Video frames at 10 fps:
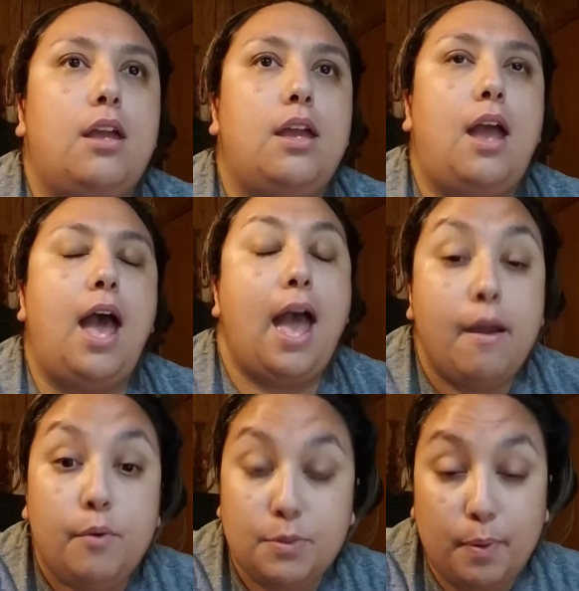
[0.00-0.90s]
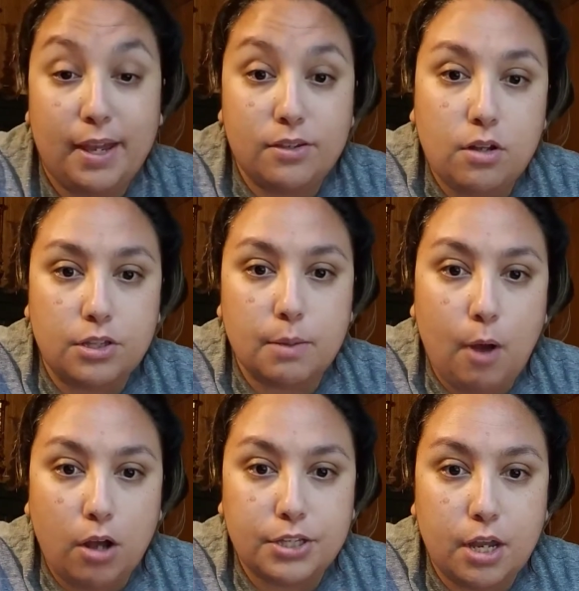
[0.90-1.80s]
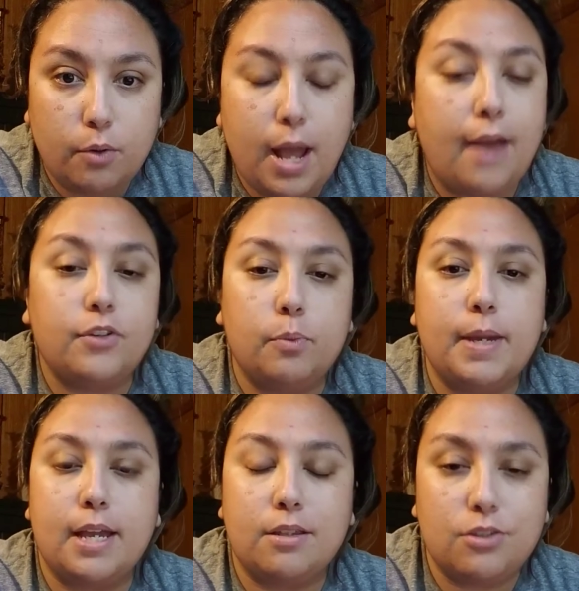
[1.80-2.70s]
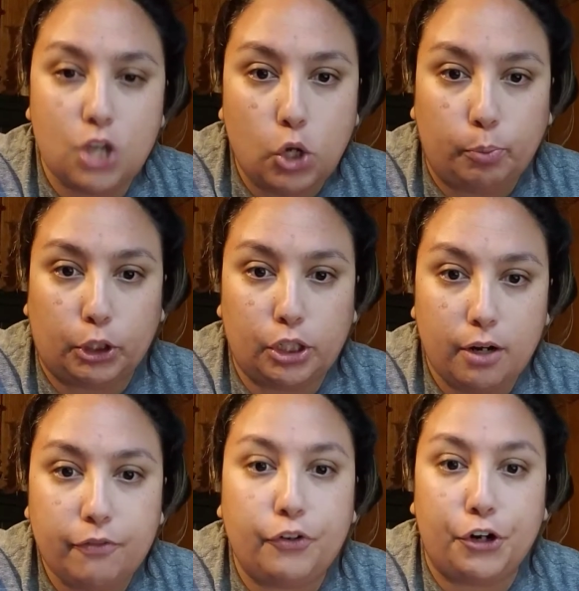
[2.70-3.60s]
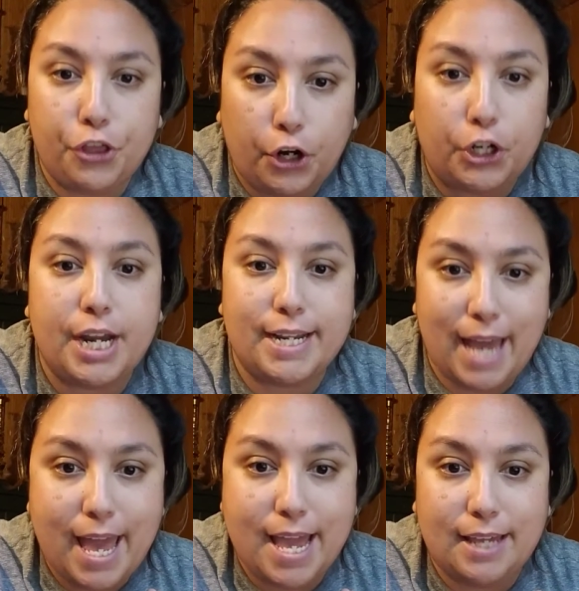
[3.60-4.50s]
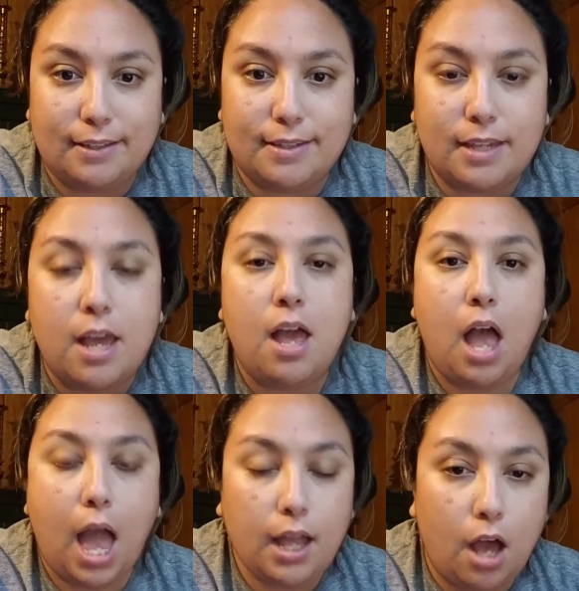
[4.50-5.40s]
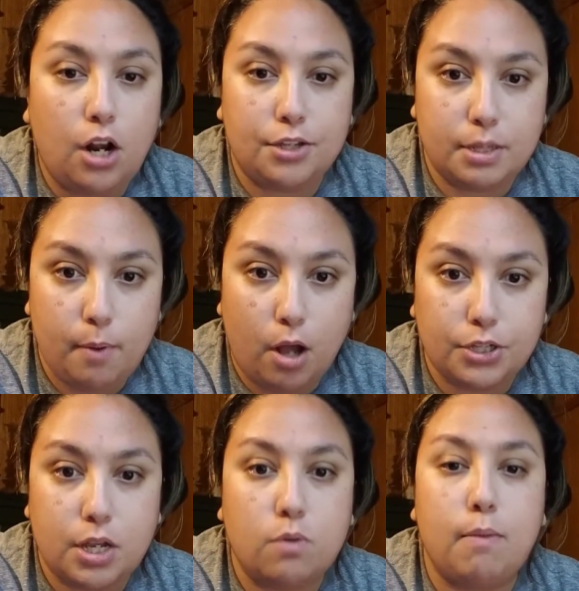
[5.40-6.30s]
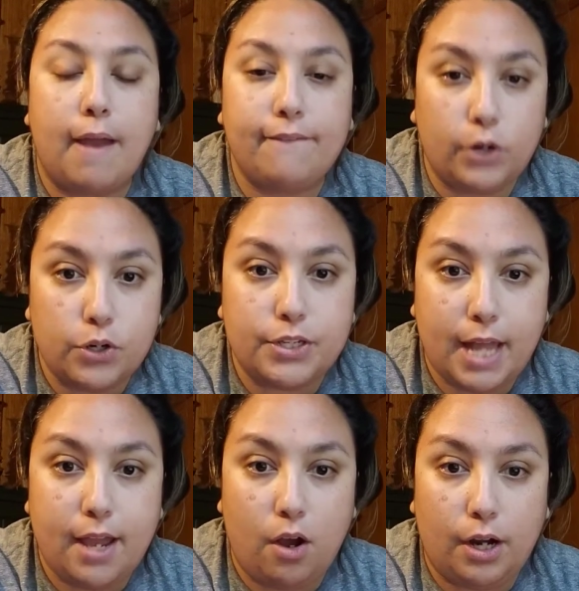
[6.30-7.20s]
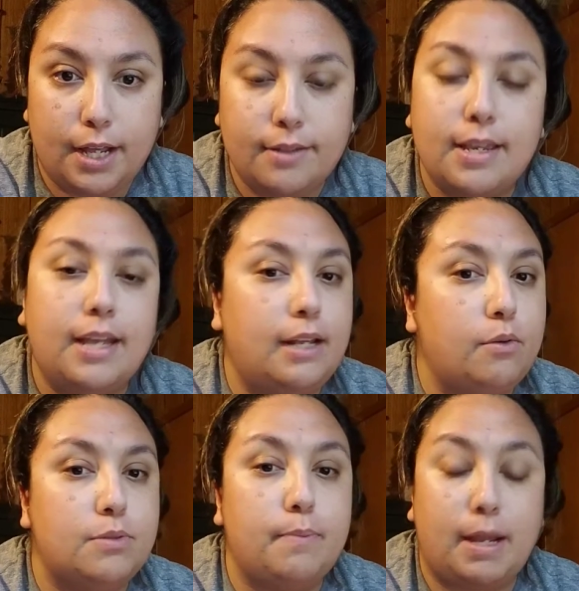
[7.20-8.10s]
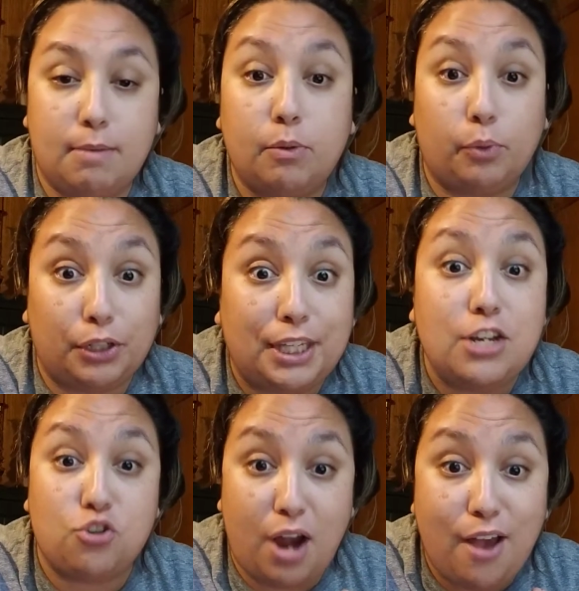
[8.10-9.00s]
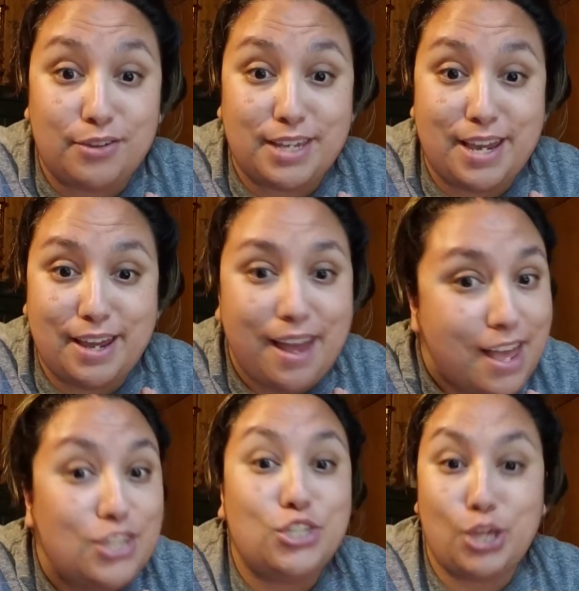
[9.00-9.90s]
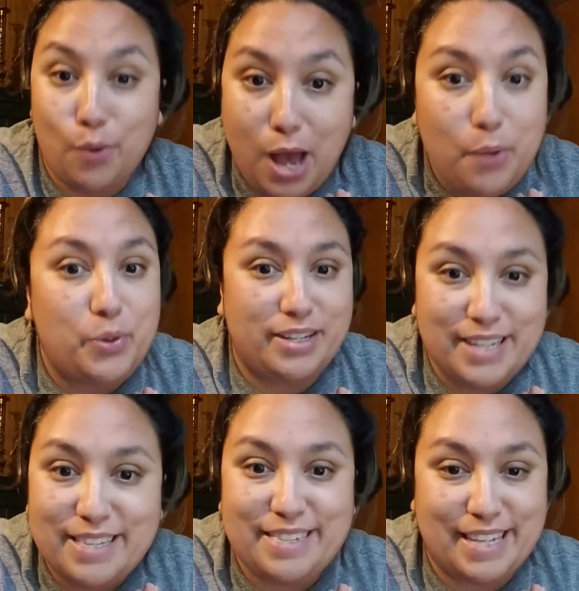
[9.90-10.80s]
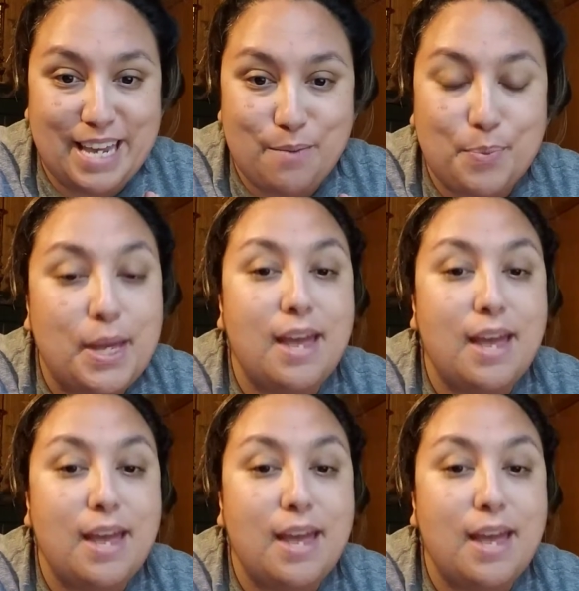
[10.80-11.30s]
I was placed on Suboxone after being sober for 30 days. I got on Suboxone my first day on it, and it made me really drowsy. So I went to sleep.